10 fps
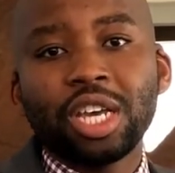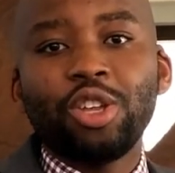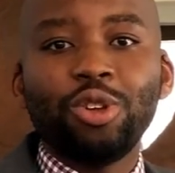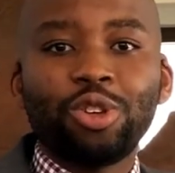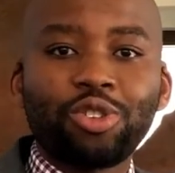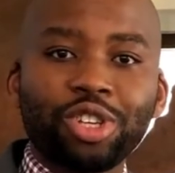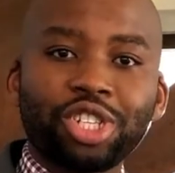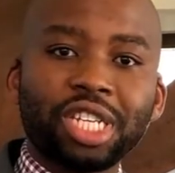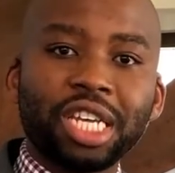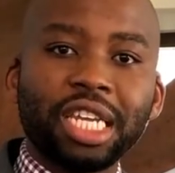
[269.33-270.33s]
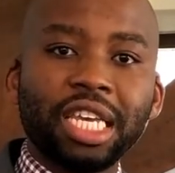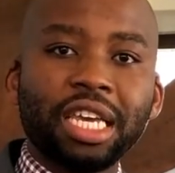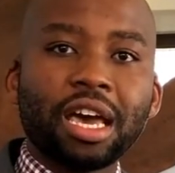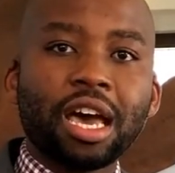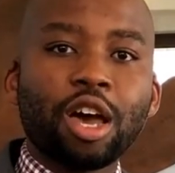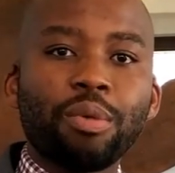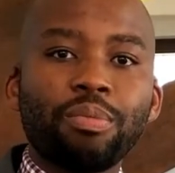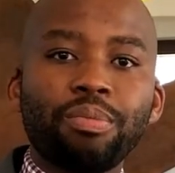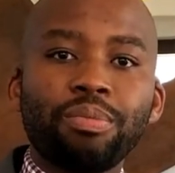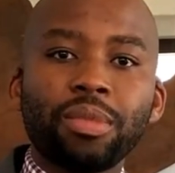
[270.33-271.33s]
nutritionally
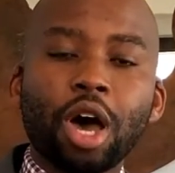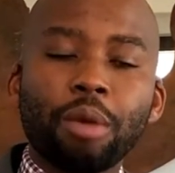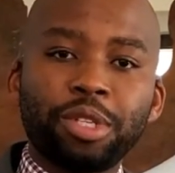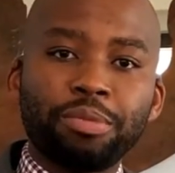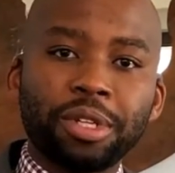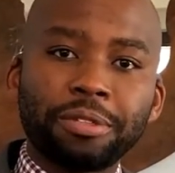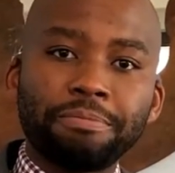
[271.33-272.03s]
optimal.